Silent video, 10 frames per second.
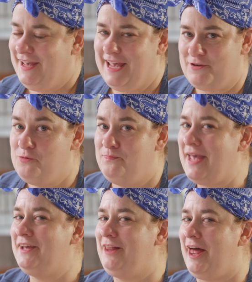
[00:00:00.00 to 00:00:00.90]
If you
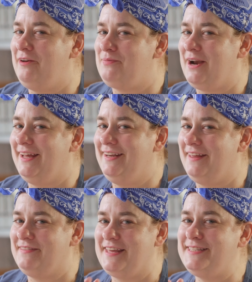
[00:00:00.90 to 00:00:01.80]
bake a lot of
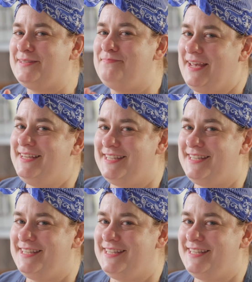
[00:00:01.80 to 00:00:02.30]
bread, this may